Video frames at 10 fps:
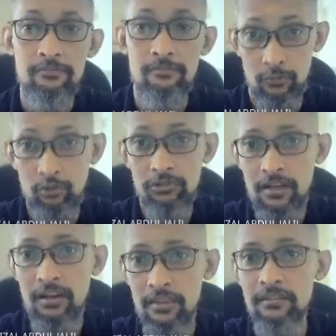Those are
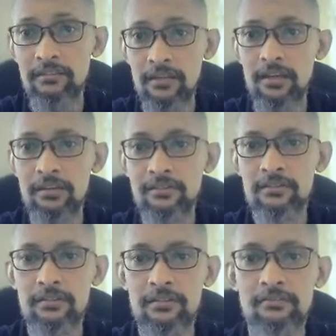the things there, guys.
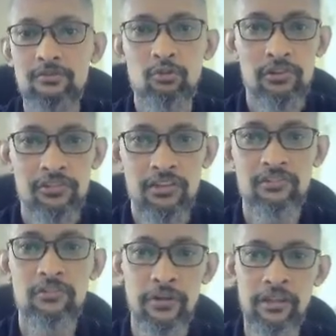So research
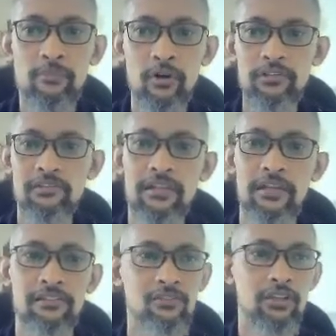is really important there.
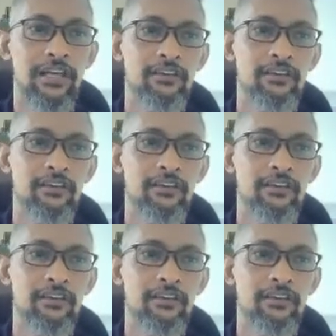It's not like